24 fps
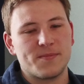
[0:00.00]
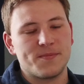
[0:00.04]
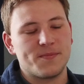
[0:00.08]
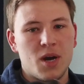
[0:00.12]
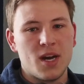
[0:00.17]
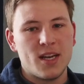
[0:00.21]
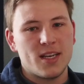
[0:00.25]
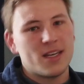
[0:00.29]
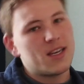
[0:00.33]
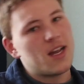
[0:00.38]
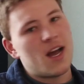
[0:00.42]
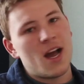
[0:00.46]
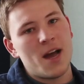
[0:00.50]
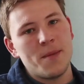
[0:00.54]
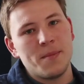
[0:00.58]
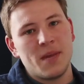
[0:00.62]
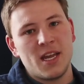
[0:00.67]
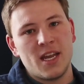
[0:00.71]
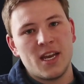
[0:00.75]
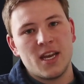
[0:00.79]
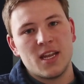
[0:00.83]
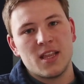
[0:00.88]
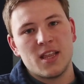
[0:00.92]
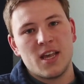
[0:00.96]
But I'm
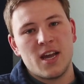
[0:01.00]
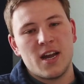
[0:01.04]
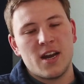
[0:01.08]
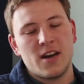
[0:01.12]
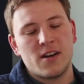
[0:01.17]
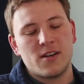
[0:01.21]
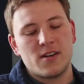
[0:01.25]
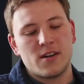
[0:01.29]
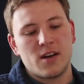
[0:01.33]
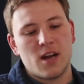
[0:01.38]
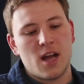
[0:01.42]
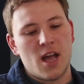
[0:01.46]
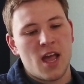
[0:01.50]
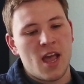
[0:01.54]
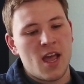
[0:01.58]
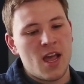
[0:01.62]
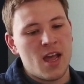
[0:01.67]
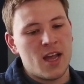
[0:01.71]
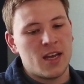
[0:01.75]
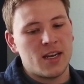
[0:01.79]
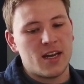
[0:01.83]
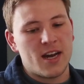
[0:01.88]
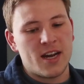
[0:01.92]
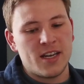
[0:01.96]
getting there,
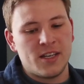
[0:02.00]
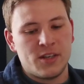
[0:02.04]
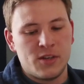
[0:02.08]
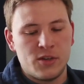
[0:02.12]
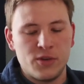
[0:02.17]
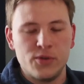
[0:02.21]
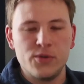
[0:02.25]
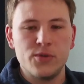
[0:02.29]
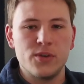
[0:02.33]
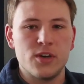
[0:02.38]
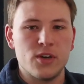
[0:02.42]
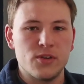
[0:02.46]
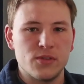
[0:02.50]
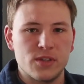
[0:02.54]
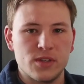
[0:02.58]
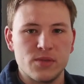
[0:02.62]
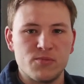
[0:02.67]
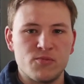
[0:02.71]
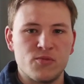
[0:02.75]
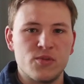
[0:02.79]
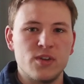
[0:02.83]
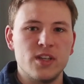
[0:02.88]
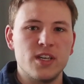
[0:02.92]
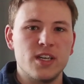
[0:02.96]
and I do know
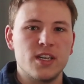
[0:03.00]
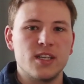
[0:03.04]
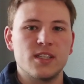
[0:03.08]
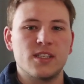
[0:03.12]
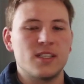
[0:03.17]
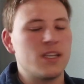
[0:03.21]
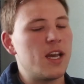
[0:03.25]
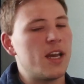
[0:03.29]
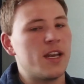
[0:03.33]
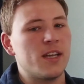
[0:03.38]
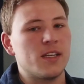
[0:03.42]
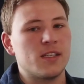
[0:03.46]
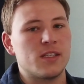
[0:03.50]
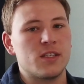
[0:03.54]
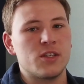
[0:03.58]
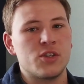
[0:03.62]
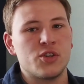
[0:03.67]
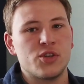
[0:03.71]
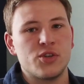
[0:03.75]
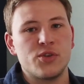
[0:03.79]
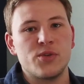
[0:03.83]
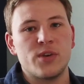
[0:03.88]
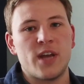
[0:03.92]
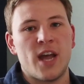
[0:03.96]
some really good settings to
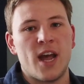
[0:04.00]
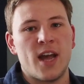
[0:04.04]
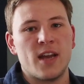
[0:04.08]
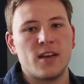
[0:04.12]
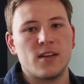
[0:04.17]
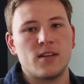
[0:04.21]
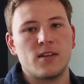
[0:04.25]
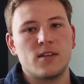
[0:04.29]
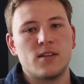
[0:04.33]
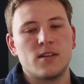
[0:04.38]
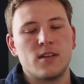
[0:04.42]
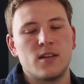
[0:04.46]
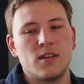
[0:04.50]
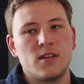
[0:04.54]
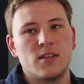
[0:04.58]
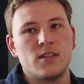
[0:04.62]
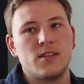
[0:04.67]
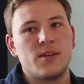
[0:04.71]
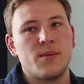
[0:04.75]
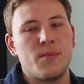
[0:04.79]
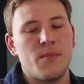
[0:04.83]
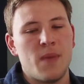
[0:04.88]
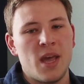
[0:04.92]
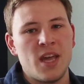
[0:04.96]
shoot at
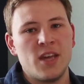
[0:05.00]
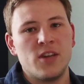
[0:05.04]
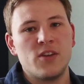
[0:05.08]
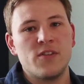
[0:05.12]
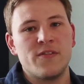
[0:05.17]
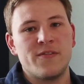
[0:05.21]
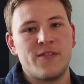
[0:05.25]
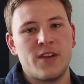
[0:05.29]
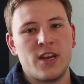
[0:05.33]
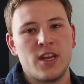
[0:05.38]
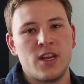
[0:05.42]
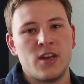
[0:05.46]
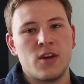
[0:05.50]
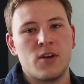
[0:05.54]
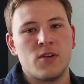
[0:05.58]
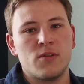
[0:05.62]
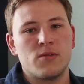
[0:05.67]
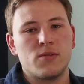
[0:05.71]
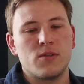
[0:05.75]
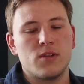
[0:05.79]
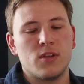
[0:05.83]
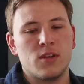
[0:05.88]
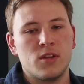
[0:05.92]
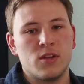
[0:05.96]
to make your
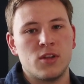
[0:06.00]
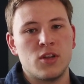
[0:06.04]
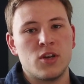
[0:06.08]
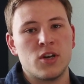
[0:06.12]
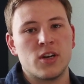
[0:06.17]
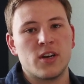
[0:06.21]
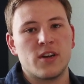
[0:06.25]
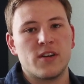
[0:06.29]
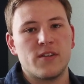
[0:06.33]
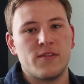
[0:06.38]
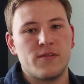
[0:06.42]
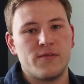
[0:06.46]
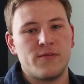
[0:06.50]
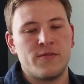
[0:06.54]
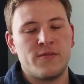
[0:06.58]
video look